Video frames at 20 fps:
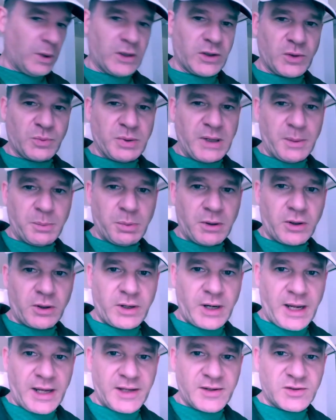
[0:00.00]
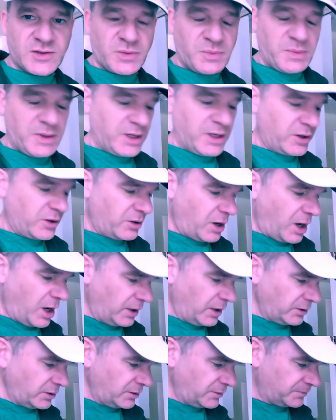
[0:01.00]
people are nice to me or
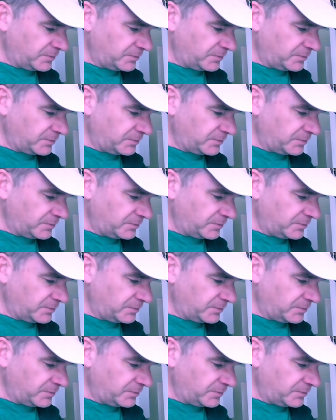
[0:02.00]
not.